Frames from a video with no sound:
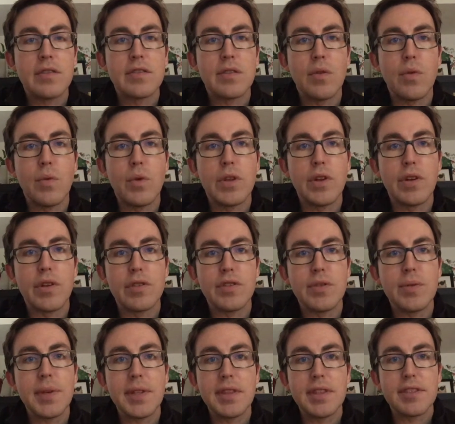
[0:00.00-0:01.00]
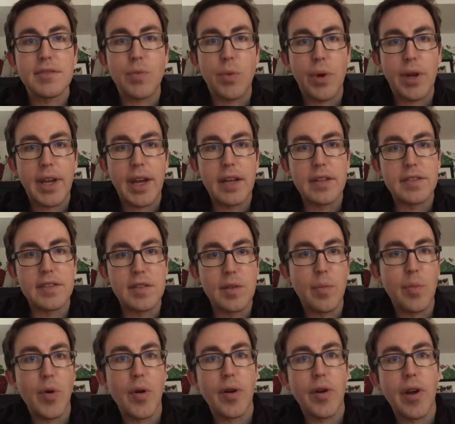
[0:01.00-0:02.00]
So when you're doing these workouts in the
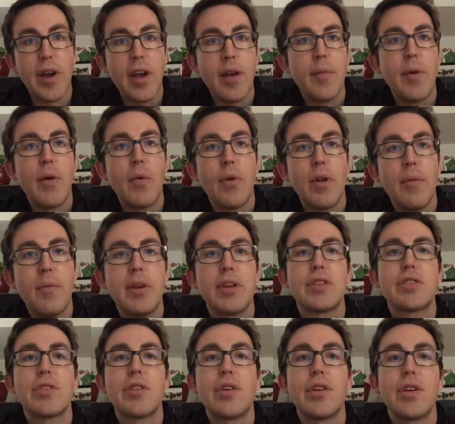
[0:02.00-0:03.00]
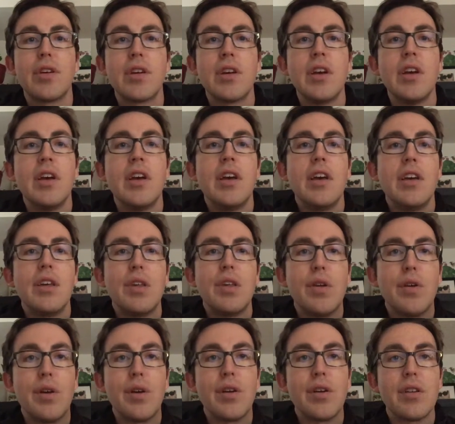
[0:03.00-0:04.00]
program, I want to make sure
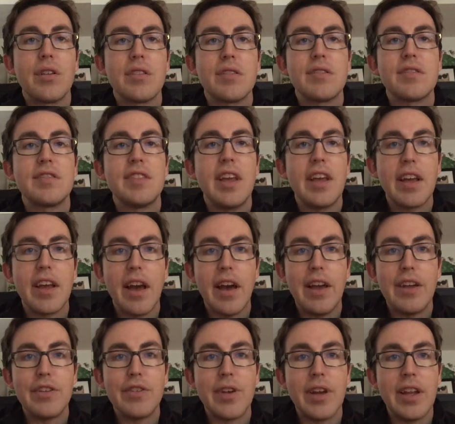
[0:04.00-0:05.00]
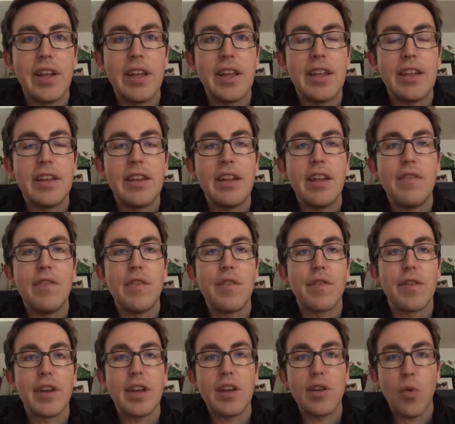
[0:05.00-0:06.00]
you're staying hydrated. If you
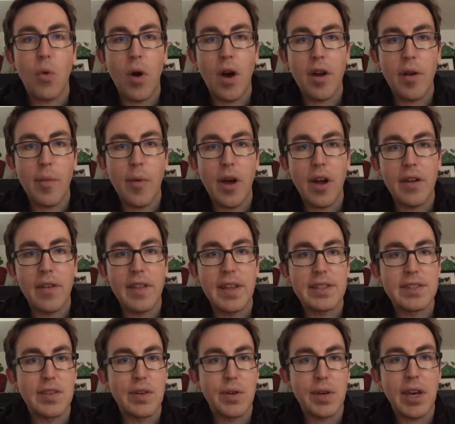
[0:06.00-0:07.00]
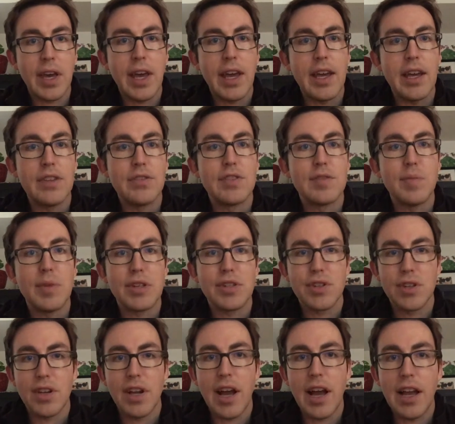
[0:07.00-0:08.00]
forget your water bottle, that's okay. Just make
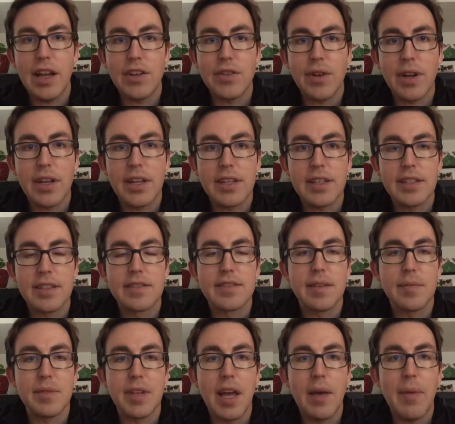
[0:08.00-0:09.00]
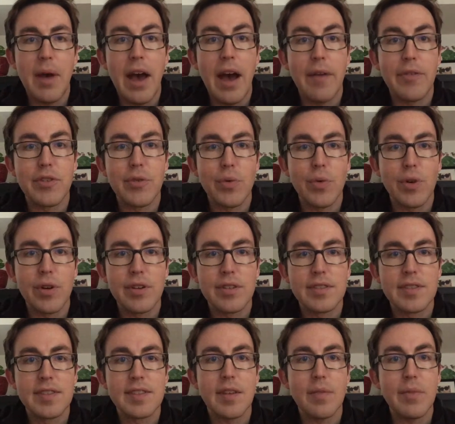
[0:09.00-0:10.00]
sure to hydrate sometime
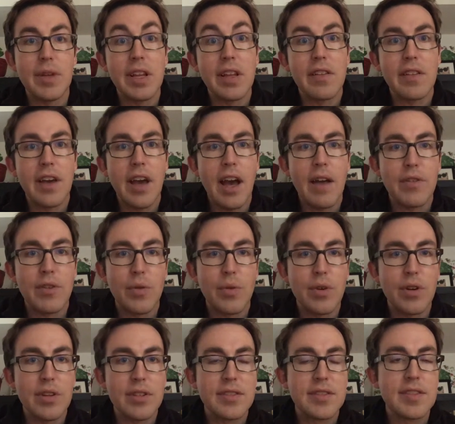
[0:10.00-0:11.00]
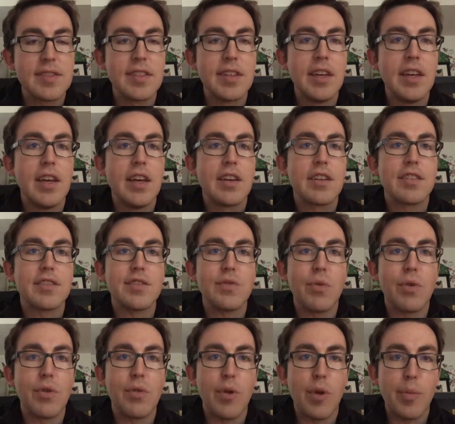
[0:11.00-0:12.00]
afterwards, immediately afterwards, because you
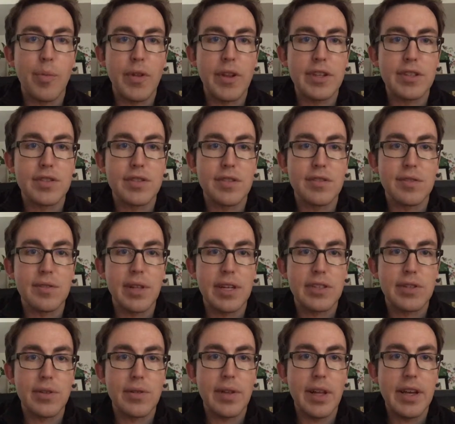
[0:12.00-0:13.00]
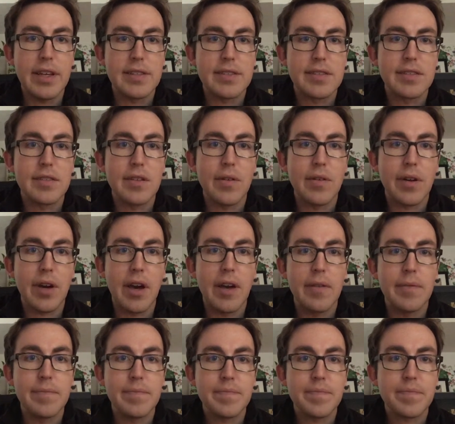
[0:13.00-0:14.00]
want to replenish those electrolytes, okay?
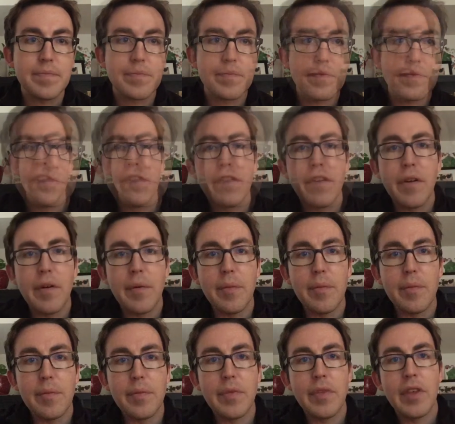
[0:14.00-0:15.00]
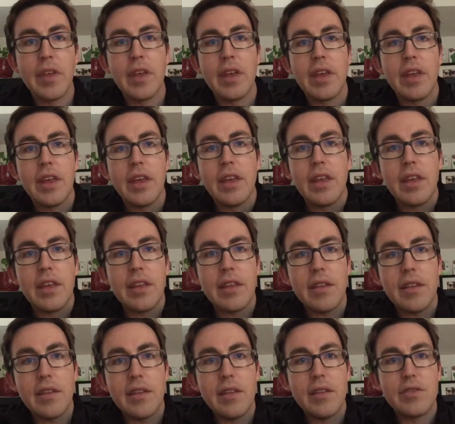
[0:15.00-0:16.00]
Aside from
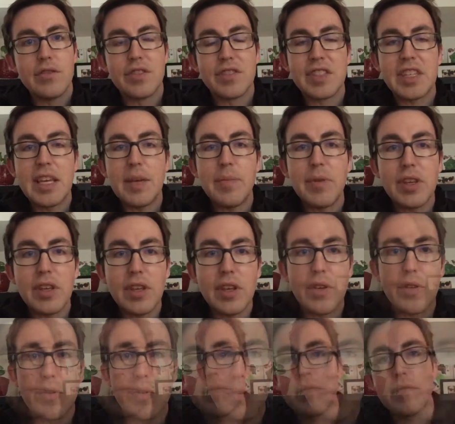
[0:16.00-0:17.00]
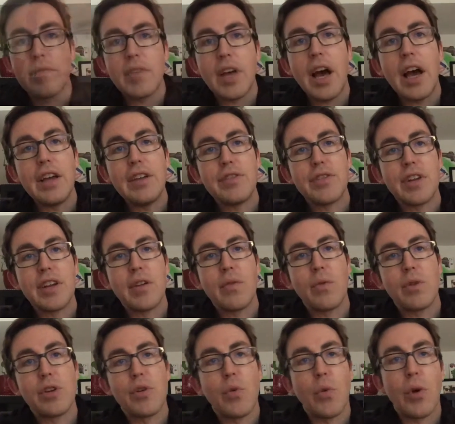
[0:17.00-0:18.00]
just keeping you hydrated
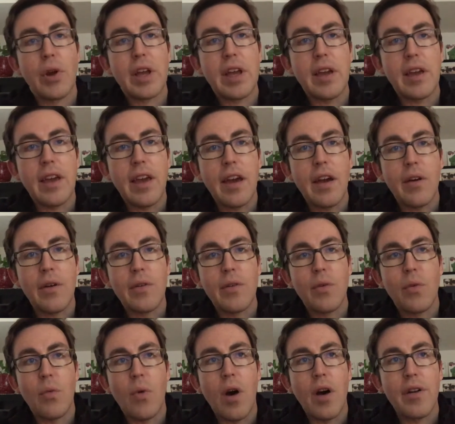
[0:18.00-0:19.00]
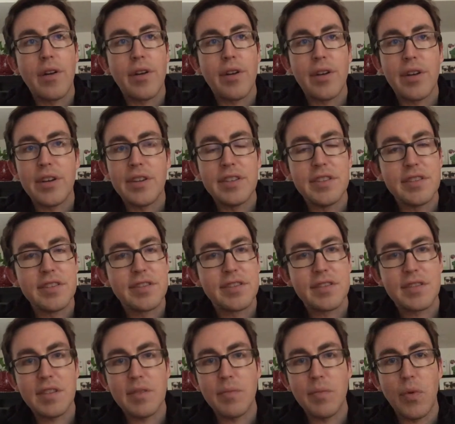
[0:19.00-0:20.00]
when you're working out, water
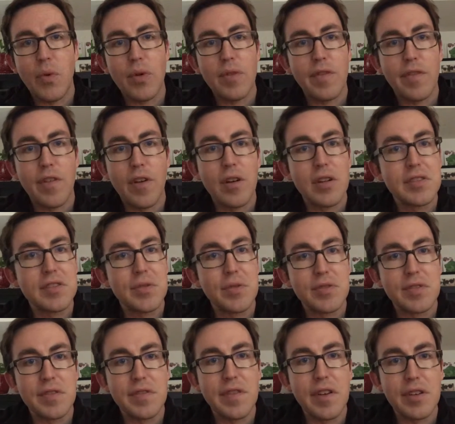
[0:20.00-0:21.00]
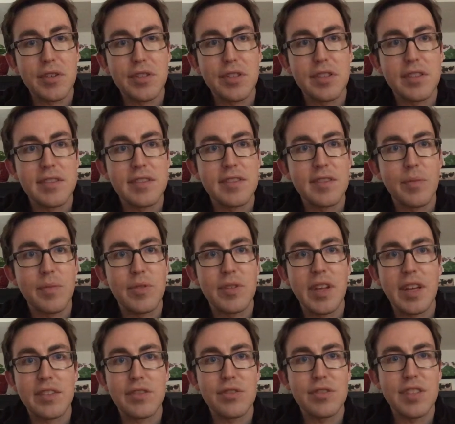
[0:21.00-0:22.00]
is important for all sorts of functions. It
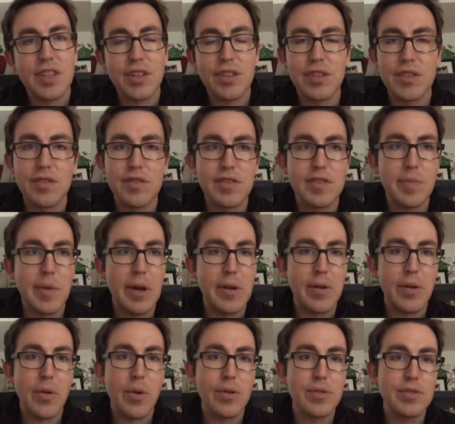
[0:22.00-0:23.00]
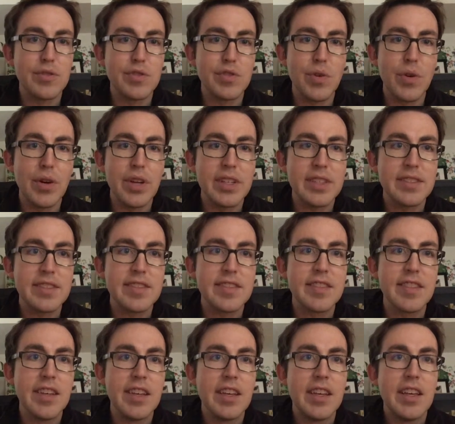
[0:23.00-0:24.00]
protects your tissue, spinal cord, and
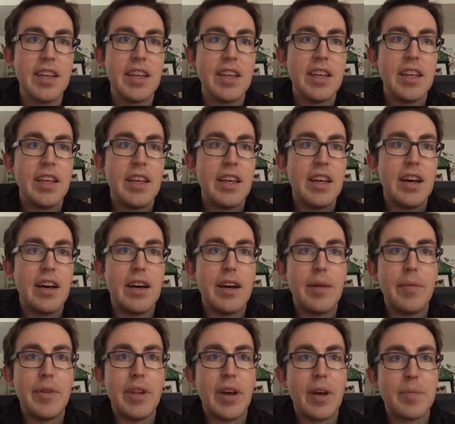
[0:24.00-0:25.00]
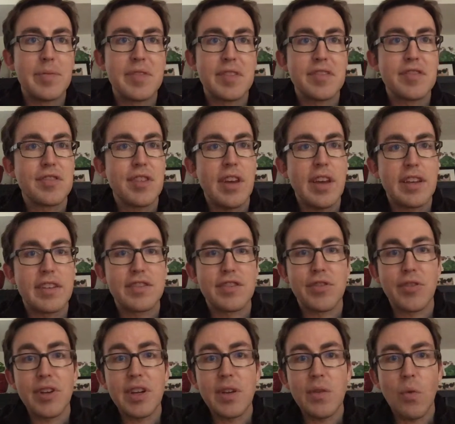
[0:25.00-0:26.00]
joints. It helps
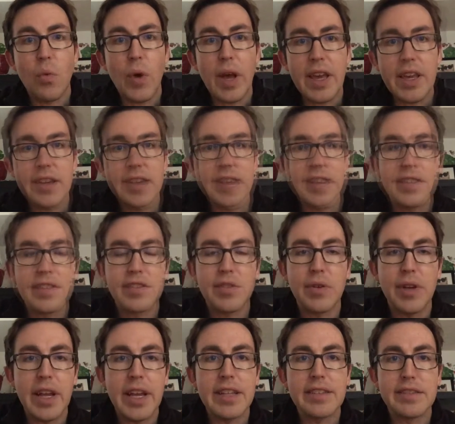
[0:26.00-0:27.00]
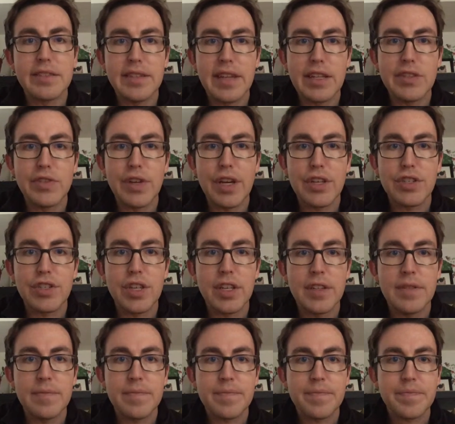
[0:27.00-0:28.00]
excrete waste, so it aids in
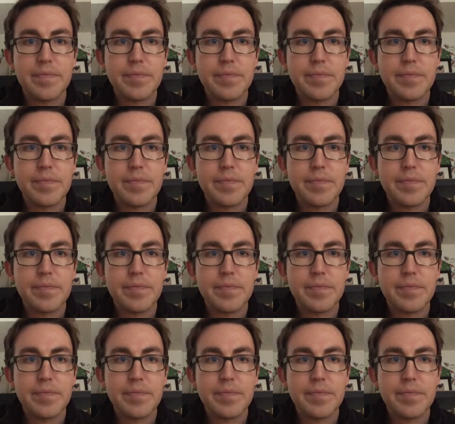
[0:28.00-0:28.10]
digestion.